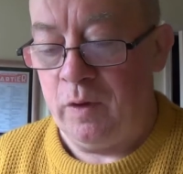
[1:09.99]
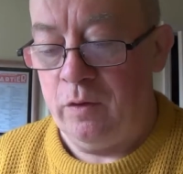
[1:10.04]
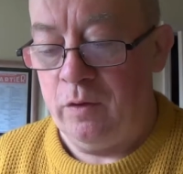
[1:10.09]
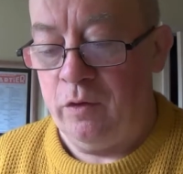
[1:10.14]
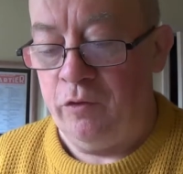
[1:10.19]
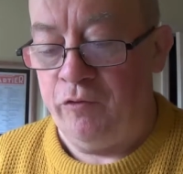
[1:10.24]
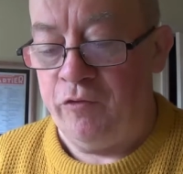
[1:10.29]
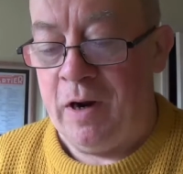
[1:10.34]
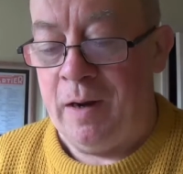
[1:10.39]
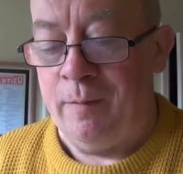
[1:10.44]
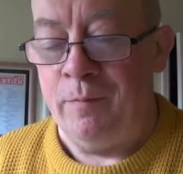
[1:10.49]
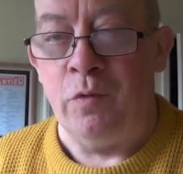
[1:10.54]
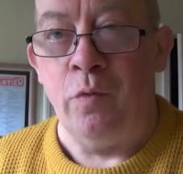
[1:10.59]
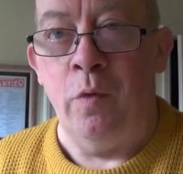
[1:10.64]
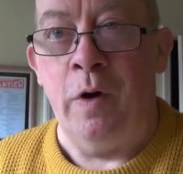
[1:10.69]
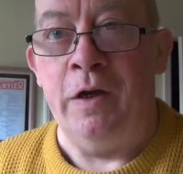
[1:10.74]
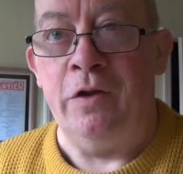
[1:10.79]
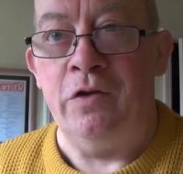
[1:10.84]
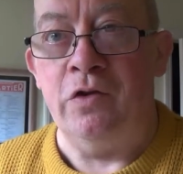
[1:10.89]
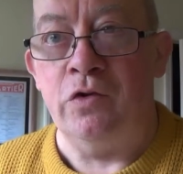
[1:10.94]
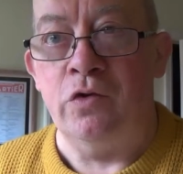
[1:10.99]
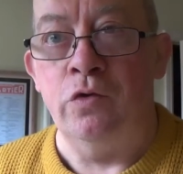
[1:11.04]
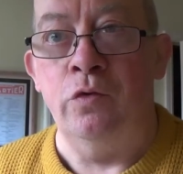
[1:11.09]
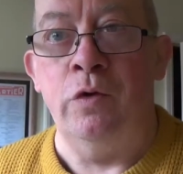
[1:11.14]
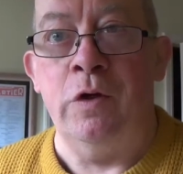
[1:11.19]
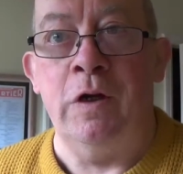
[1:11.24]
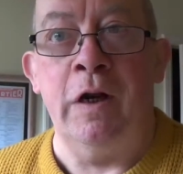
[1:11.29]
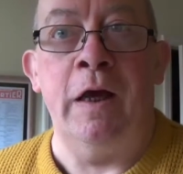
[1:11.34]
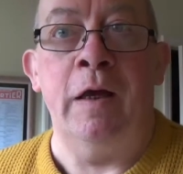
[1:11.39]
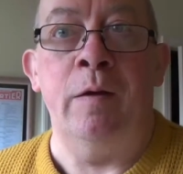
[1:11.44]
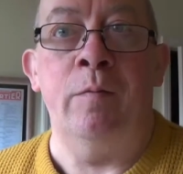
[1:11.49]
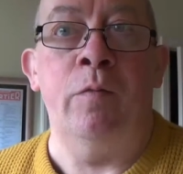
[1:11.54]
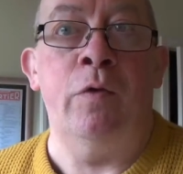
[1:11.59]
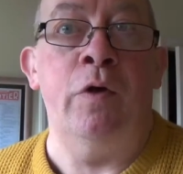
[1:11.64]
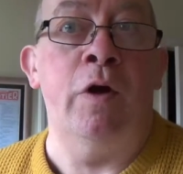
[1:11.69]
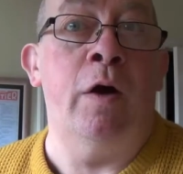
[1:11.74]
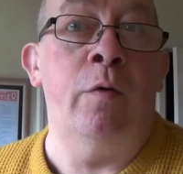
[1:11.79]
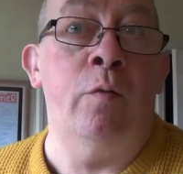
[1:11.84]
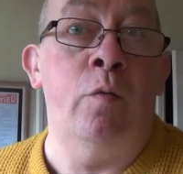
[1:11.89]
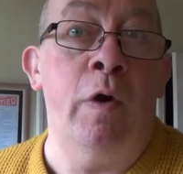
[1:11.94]
The trams wait to claim
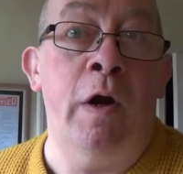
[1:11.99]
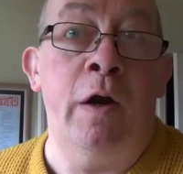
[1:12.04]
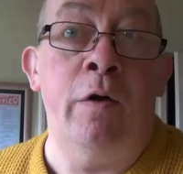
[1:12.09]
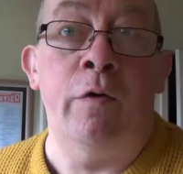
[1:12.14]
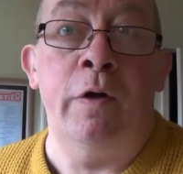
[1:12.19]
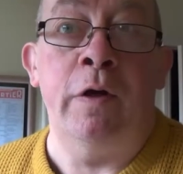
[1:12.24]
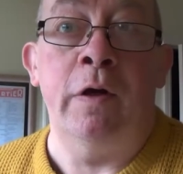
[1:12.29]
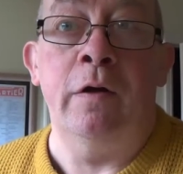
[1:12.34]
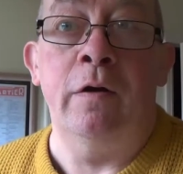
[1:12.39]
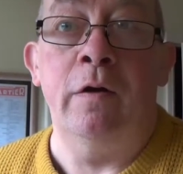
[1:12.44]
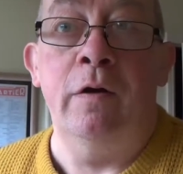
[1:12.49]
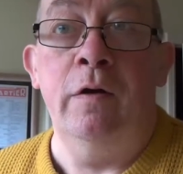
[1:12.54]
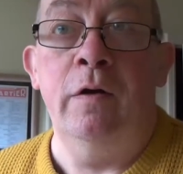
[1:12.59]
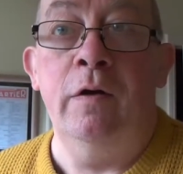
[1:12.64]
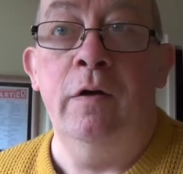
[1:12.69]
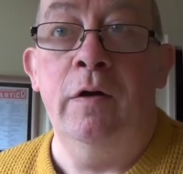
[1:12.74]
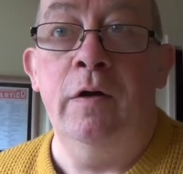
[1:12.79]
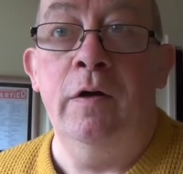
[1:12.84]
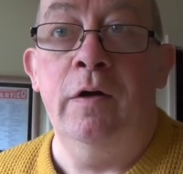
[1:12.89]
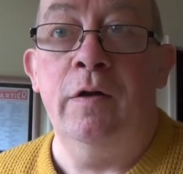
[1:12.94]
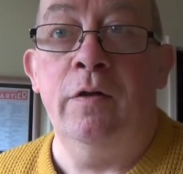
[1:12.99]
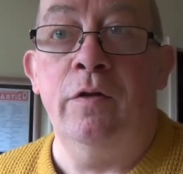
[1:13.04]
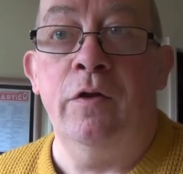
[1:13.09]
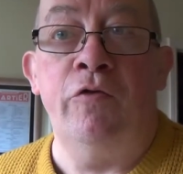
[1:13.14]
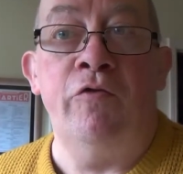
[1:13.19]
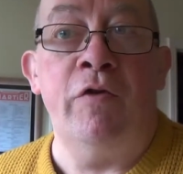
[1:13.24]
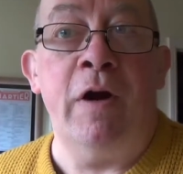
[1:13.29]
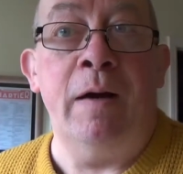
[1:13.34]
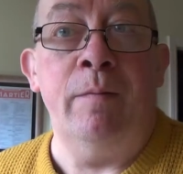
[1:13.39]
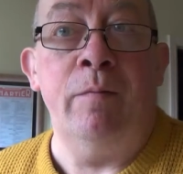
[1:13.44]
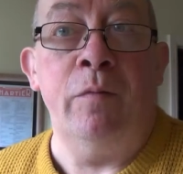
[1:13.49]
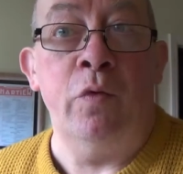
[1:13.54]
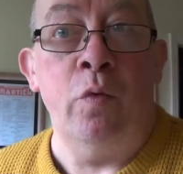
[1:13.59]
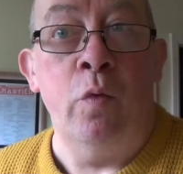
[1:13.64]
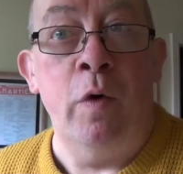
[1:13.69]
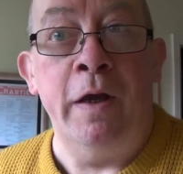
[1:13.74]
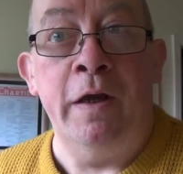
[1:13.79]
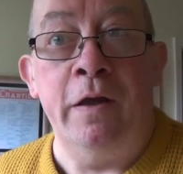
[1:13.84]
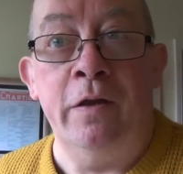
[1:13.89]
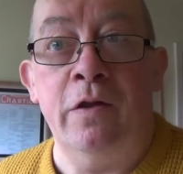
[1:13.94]
the unwary. The trams
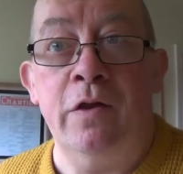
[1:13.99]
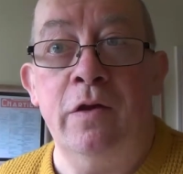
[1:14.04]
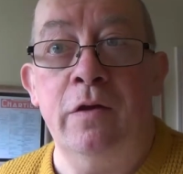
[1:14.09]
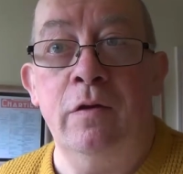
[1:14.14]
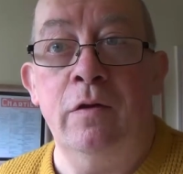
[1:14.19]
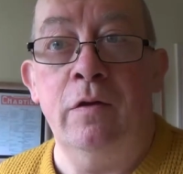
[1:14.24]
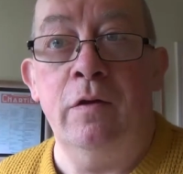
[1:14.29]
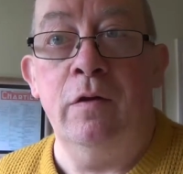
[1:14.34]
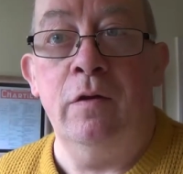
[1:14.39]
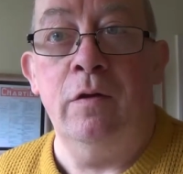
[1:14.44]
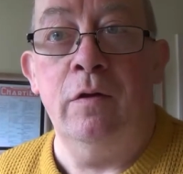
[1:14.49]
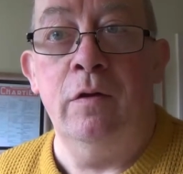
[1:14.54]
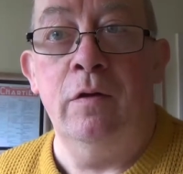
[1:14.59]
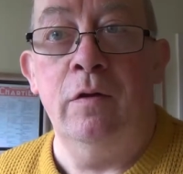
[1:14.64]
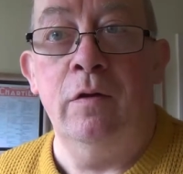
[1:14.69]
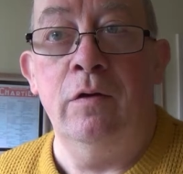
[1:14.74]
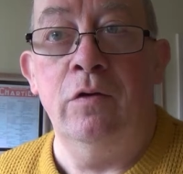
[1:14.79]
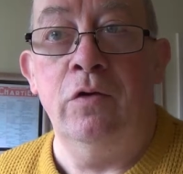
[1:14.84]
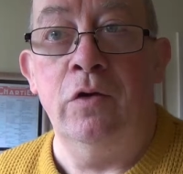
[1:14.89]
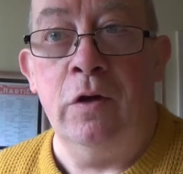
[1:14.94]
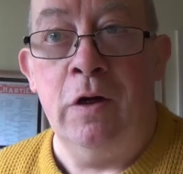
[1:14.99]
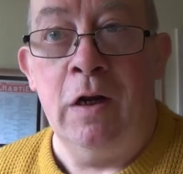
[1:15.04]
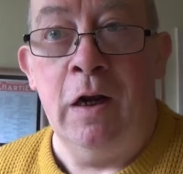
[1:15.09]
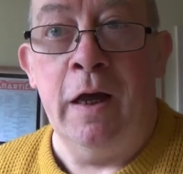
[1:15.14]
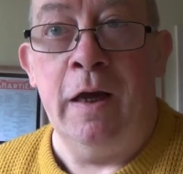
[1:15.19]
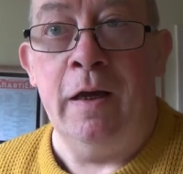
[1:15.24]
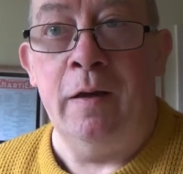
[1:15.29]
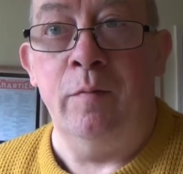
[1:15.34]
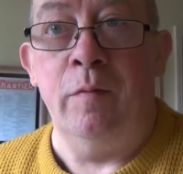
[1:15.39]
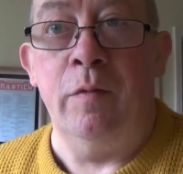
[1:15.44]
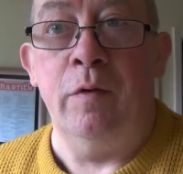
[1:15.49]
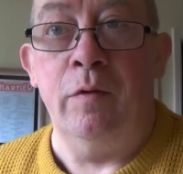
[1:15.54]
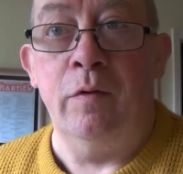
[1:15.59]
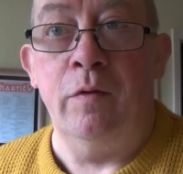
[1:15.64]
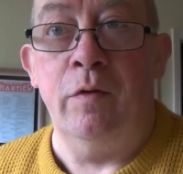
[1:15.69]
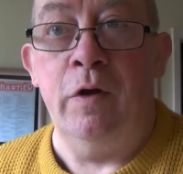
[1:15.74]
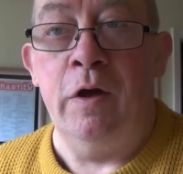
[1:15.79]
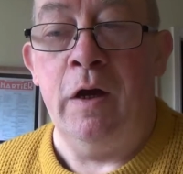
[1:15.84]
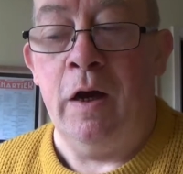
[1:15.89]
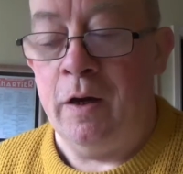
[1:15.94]
wait to claim
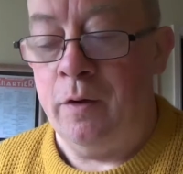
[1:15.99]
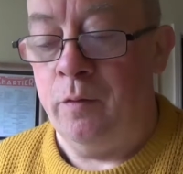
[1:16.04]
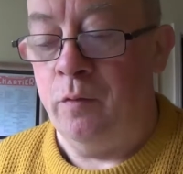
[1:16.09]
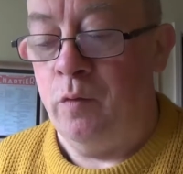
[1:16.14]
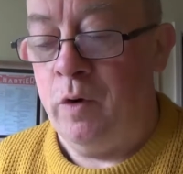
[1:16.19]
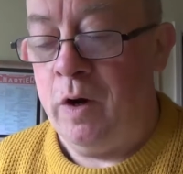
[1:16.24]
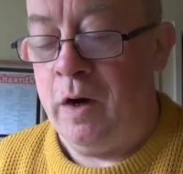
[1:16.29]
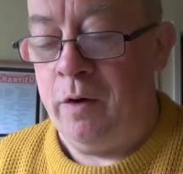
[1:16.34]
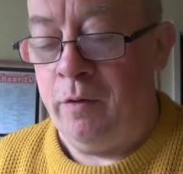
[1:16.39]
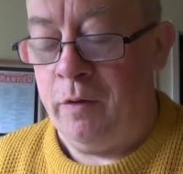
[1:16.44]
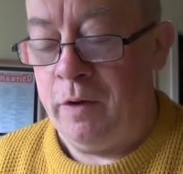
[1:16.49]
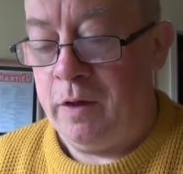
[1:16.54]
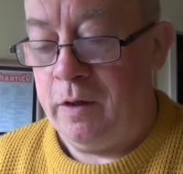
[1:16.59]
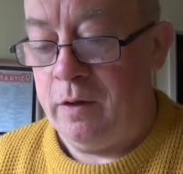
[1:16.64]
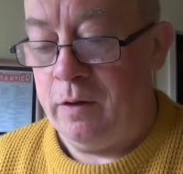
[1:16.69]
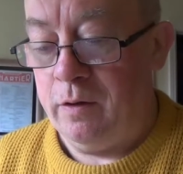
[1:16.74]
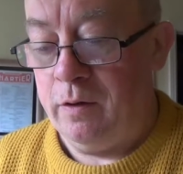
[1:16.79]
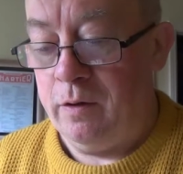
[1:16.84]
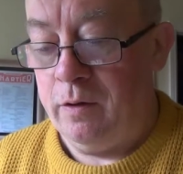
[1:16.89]
the unwary.